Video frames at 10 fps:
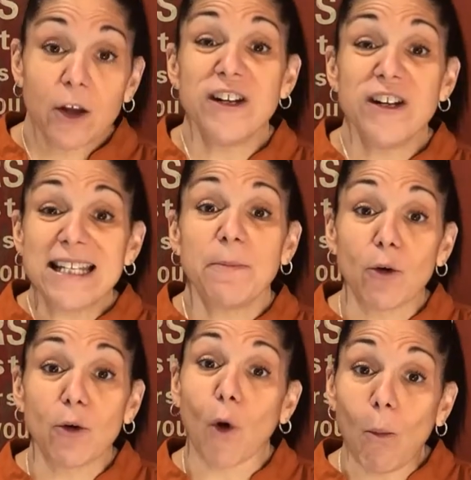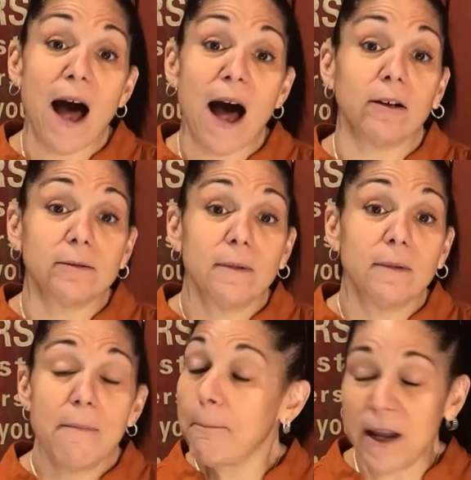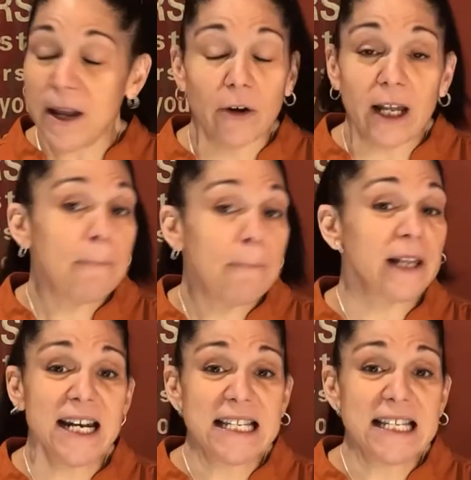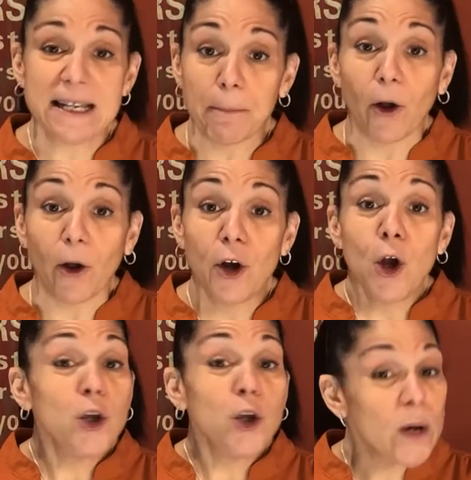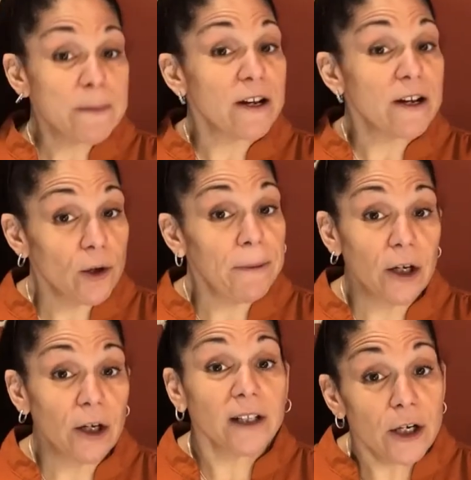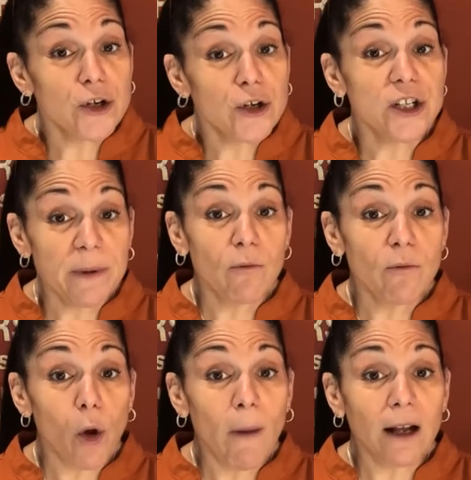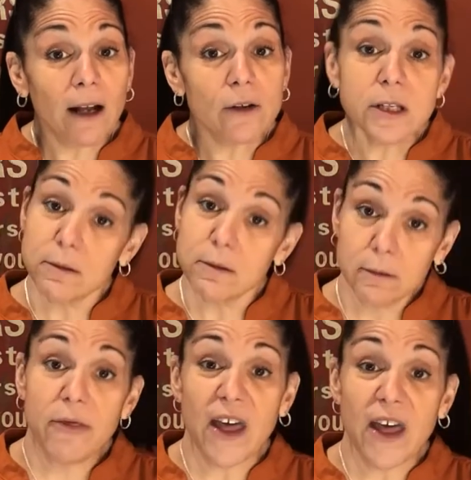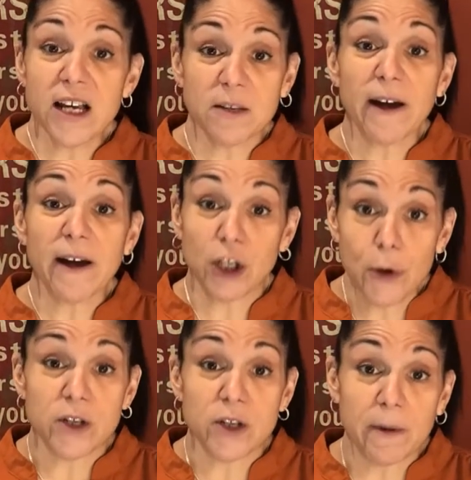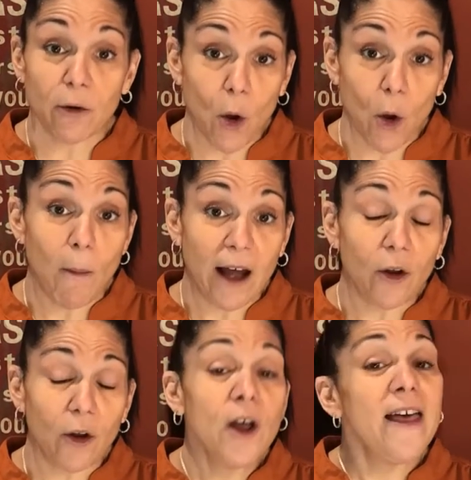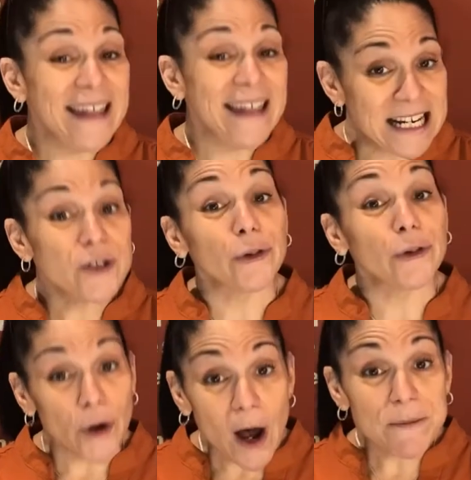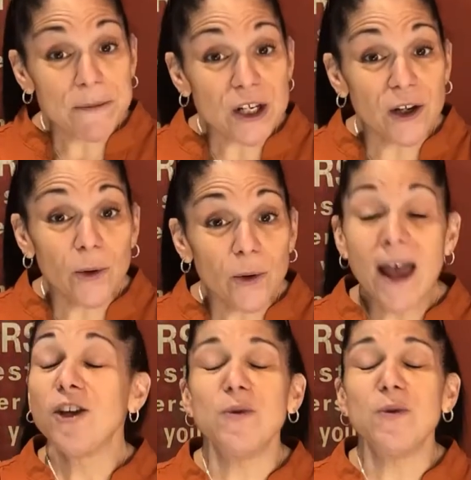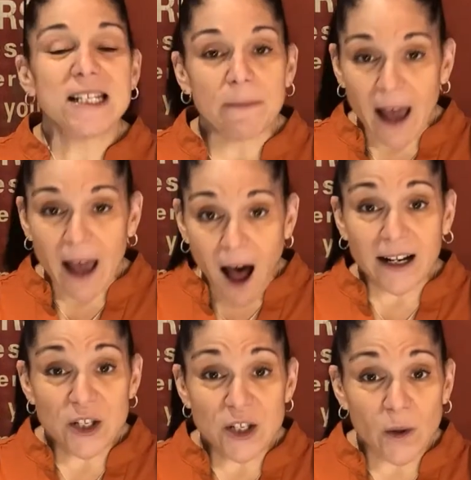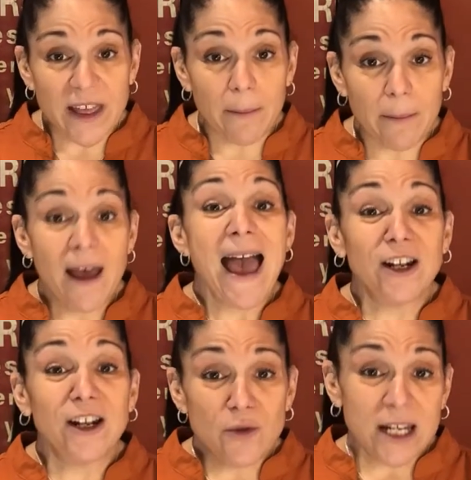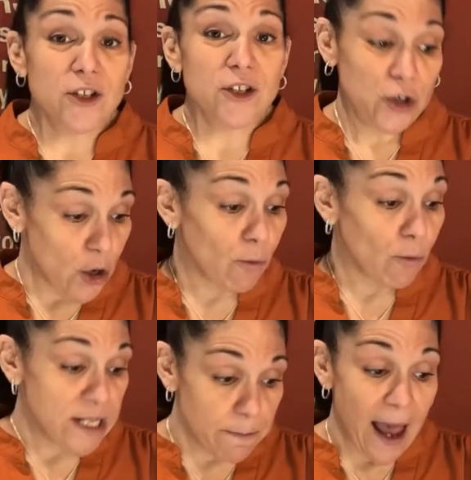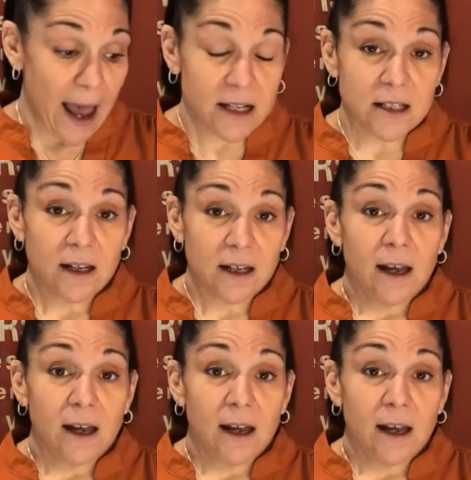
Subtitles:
You need to be a role model, period, plain and simple. You expect your peer leaders to be role models? They expect you to be a role model. They need to look up to you, you need to be honest with them, and you need to show respect.